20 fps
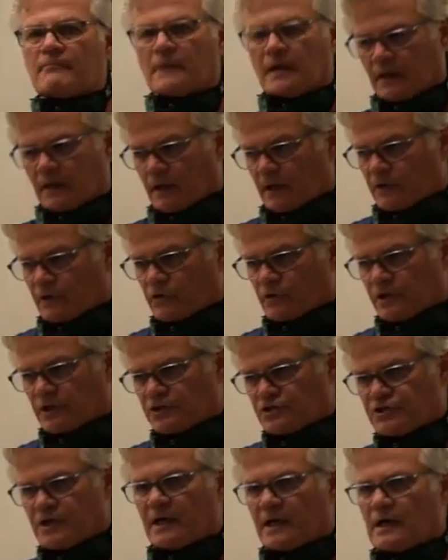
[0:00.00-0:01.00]
you can check
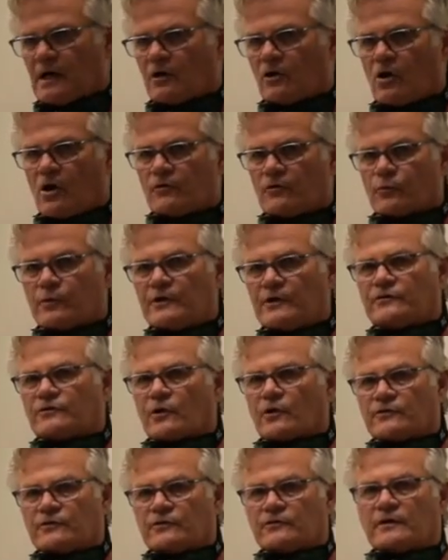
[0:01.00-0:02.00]
out all the resources
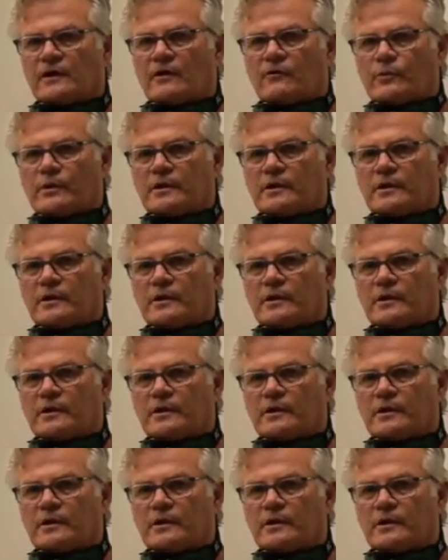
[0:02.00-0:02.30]
that we have